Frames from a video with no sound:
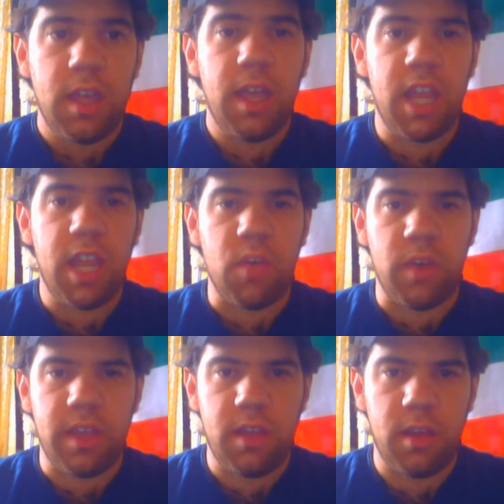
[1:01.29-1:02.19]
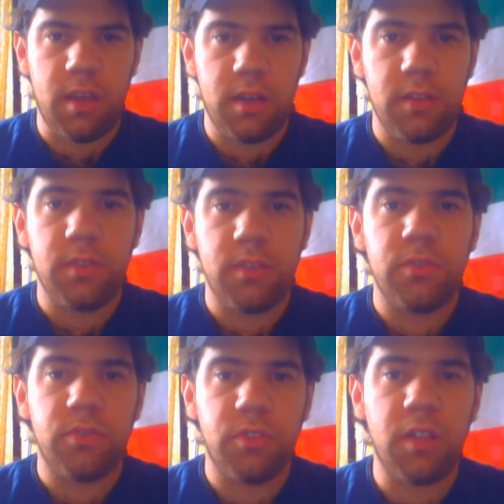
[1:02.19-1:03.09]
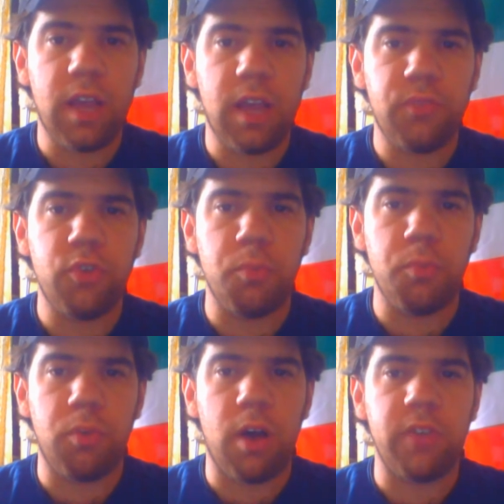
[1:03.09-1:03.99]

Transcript: Anyway, the last few blogs